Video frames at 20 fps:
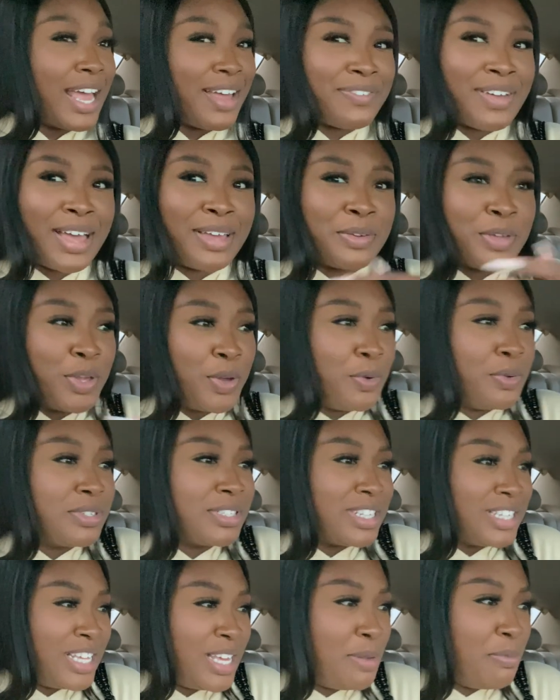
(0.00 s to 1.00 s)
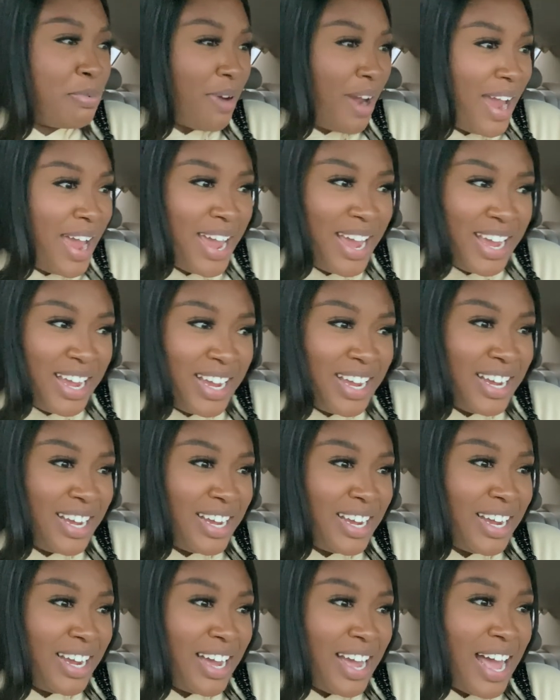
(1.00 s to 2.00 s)
Have I used Libre?
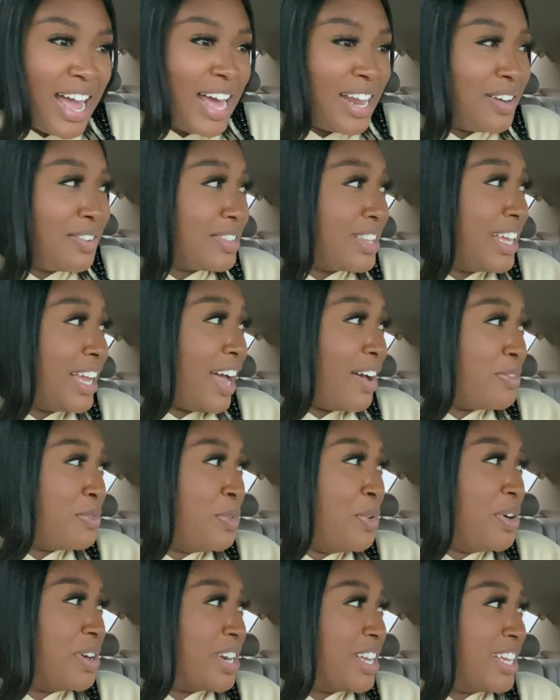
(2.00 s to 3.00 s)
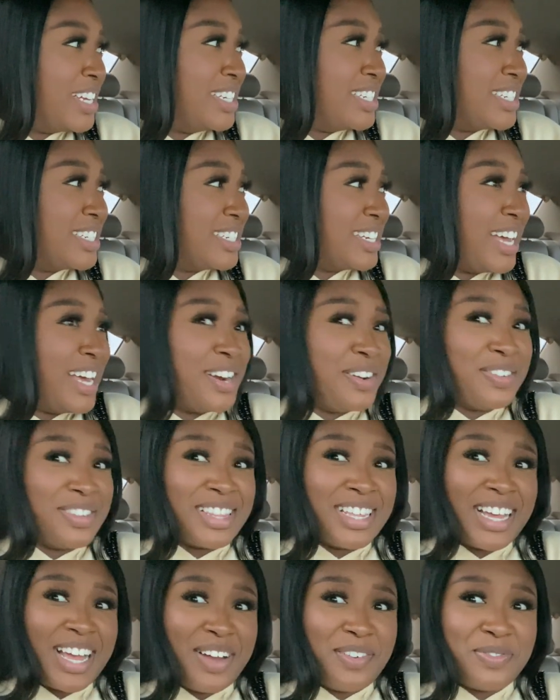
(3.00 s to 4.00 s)
I don't
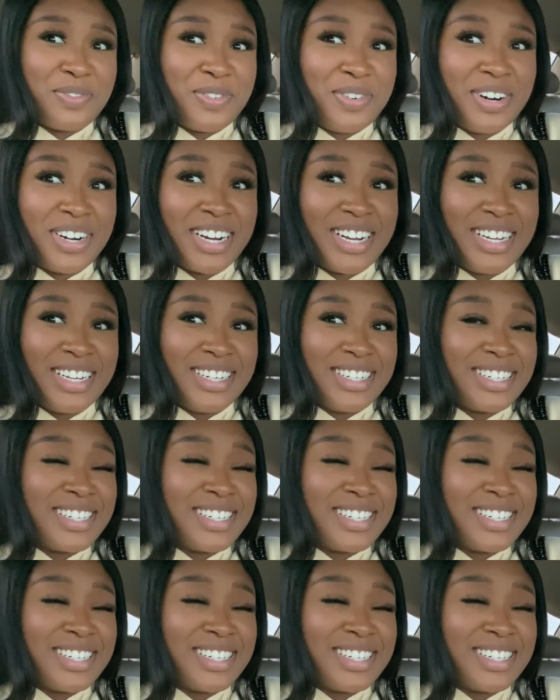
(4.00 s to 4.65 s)
think I've worn it.